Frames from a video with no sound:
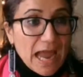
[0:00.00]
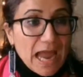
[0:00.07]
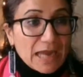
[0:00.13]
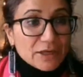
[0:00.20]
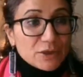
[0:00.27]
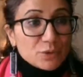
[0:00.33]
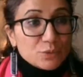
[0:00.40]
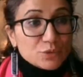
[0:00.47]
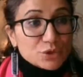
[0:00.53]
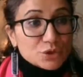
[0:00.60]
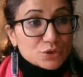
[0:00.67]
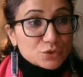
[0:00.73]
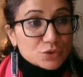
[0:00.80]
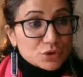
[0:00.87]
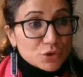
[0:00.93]
and you
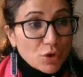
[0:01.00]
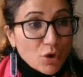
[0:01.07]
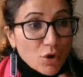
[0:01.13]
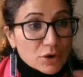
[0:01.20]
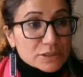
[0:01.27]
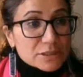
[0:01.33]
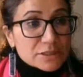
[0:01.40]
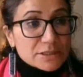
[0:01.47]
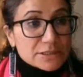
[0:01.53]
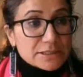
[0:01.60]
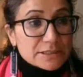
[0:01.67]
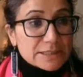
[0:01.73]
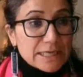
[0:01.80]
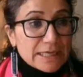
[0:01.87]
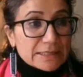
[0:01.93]
should not
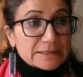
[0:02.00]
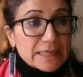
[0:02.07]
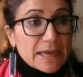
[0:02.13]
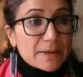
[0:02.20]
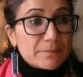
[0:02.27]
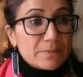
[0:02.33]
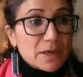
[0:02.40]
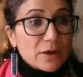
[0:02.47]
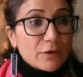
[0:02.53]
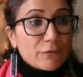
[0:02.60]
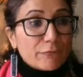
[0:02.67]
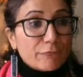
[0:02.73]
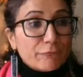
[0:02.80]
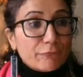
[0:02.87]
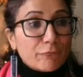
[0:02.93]
take them
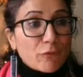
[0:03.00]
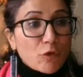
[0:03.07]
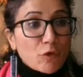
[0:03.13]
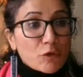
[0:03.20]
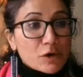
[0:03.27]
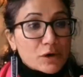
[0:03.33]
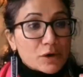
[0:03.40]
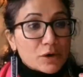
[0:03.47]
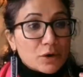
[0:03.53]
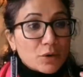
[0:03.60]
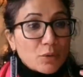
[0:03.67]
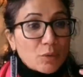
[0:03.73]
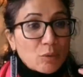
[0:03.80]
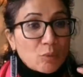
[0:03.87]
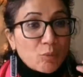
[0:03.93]
for
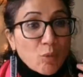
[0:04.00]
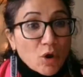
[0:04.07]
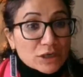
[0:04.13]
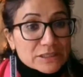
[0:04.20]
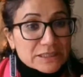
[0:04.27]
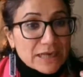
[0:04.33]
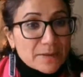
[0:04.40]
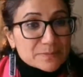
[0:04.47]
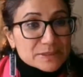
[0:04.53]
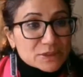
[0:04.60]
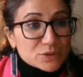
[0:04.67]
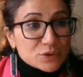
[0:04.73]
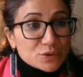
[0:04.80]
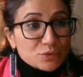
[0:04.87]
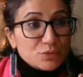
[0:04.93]
what comes
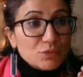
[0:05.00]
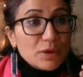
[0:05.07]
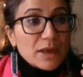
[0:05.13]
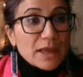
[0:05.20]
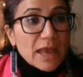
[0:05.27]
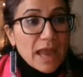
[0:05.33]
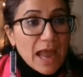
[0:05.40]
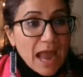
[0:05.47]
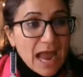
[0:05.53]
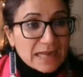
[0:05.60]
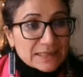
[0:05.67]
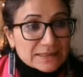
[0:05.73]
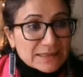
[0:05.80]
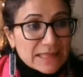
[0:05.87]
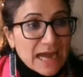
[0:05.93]
to you
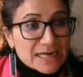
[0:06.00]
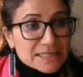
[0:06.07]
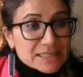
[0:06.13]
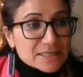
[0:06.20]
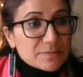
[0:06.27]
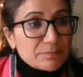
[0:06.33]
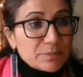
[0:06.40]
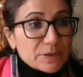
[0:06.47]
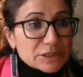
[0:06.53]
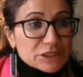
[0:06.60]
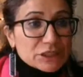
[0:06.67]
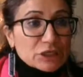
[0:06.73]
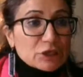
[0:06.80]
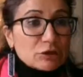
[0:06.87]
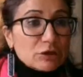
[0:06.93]
at that
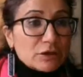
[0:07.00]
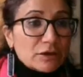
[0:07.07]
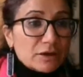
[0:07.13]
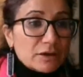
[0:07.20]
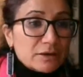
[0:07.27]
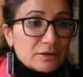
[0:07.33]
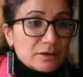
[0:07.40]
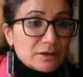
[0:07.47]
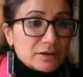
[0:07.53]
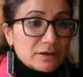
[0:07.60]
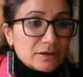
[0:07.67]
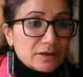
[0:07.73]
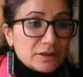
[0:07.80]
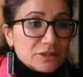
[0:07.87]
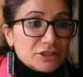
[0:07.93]
particular
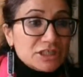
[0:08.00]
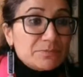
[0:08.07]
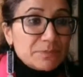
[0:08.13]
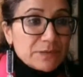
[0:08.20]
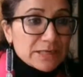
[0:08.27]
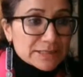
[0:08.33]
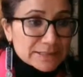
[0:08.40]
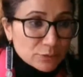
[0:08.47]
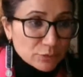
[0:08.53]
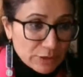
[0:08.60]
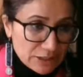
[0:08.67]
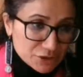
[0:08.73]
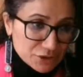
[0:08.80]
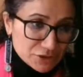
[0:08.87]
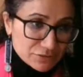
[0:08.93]
uh, GPS
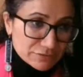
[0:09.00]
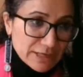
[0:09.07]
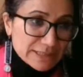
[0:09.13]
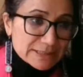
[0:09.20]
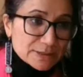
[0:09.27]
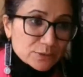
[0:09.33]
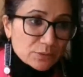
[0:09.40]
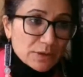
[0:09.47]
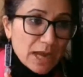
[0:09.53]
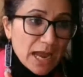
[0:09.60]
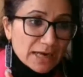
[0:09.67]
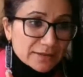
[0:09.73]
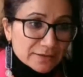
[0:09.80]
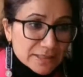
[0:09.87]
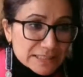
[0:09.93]
location, right? So
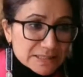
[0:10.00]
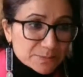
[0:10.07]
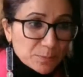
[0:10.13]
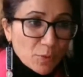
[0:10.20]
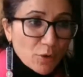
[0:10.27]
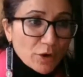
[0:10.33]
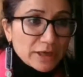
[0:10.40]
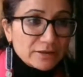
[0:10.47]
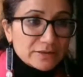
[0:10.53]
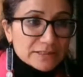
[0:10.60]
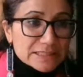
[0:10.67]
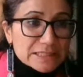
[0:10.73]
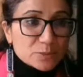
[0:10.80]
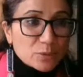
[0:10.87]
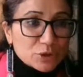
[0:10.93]
at hmm. this point,
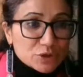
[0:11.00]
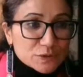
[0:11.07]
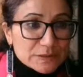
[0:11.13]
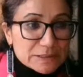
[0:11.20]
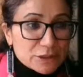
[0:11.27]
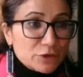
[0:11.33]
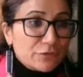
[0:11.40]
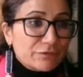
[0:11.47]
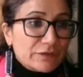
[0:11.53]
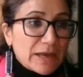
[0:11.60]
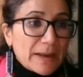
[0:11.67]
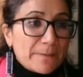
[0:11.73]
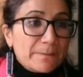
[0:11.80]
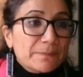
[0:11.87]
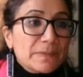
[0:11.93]
this is what you see of
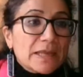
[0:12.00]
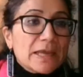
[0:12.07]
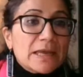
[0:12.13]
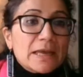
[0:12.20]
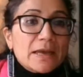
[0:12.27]
them.